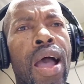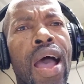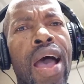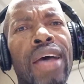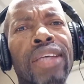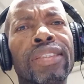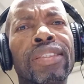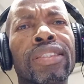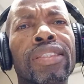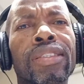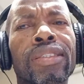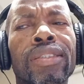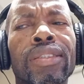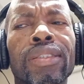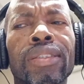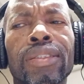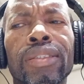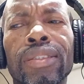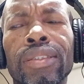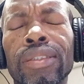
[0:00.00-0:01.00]
And
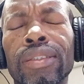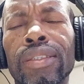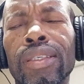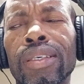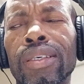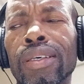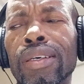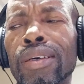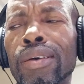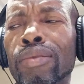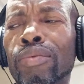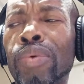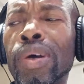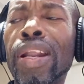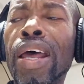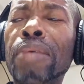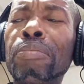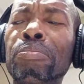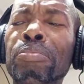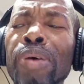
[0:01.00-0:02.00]

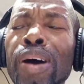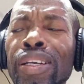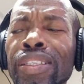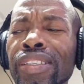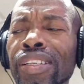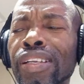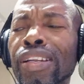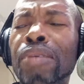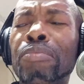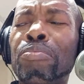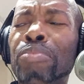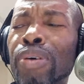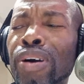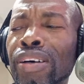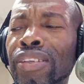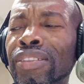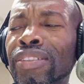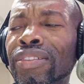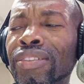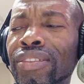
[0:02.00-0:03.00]
when I pondered
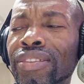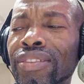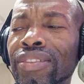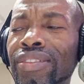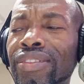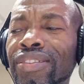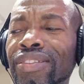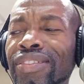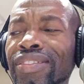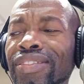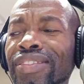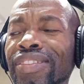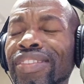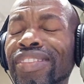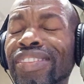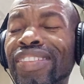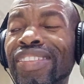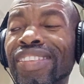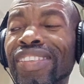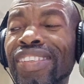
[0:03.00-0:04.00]
upon
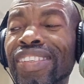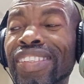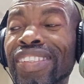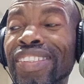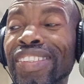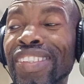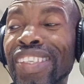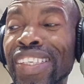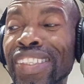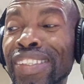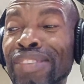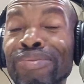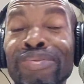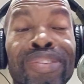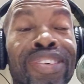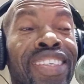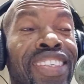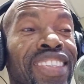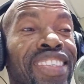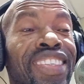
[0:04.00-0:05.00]
this
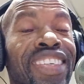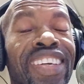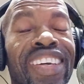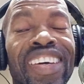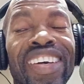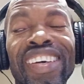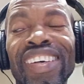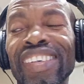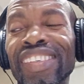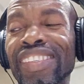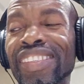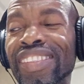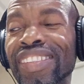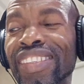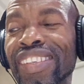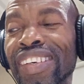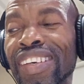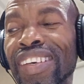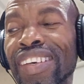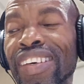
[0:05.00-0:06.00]
verse here,
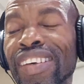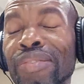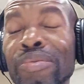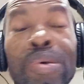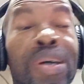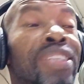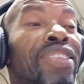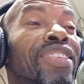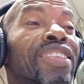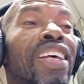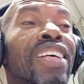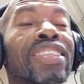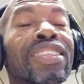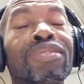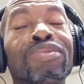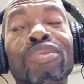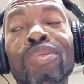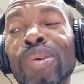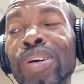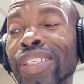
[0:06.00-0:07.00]
where it
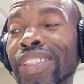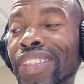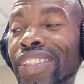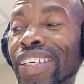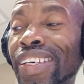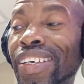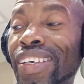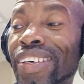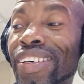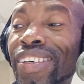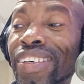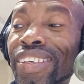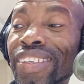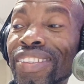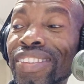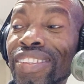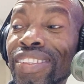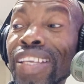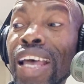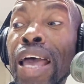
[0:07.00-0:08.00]
says, For in the
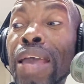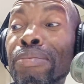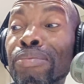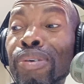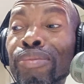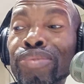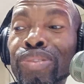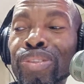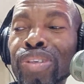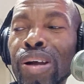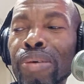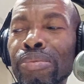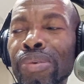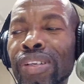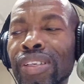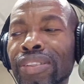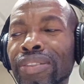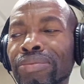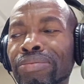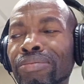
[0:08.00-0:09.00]
time of
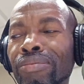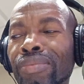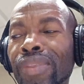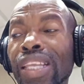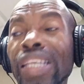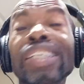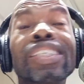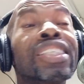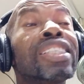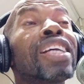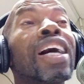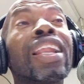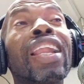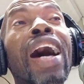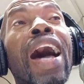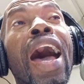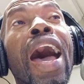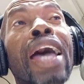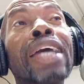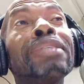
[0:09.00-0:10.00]
trouble, he shall
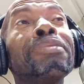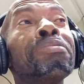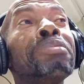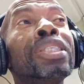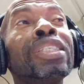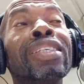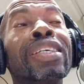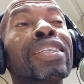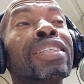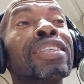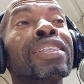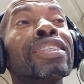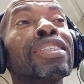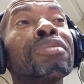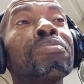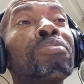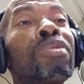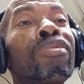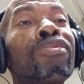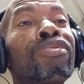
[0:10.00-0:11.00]
hide me in
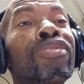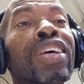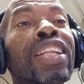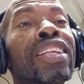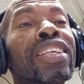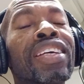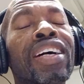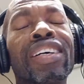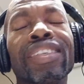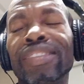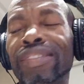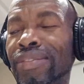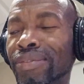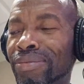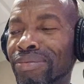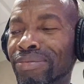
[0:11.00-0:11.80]
his pavilion.